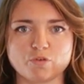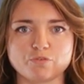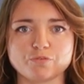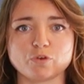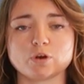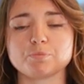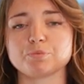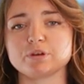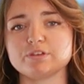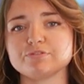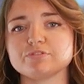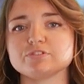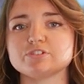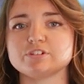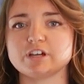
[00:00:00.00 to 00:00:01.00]
For a brief
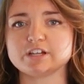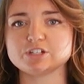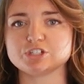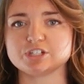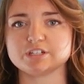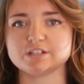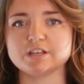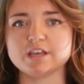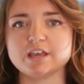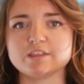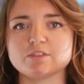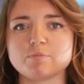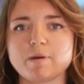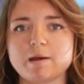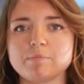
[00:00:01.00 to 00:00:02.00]
introduction,
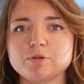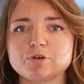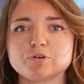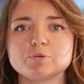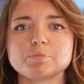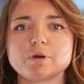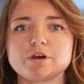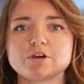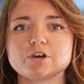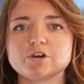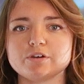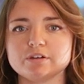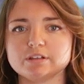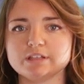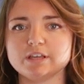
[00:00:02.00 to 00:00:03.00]
the Pebble Group are
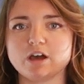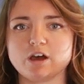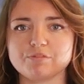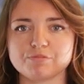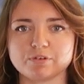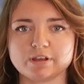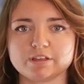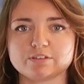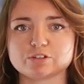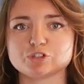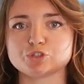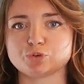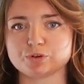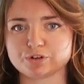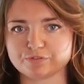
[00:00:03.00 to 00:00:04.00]
currently offering the
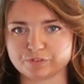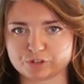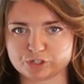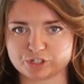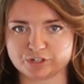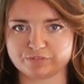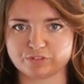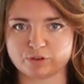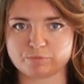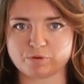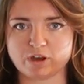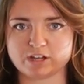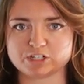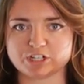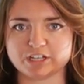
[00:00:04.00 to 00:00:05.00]
shorter version of their
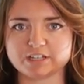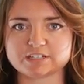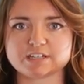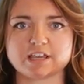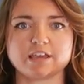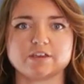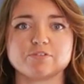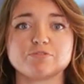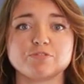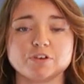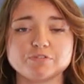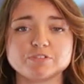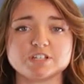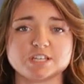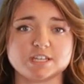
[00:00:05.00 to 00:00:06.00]
project, a
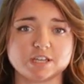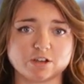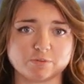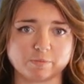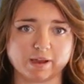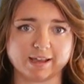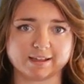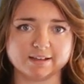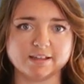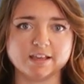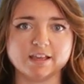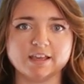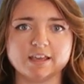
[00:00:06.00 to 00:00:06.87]
50-year mine,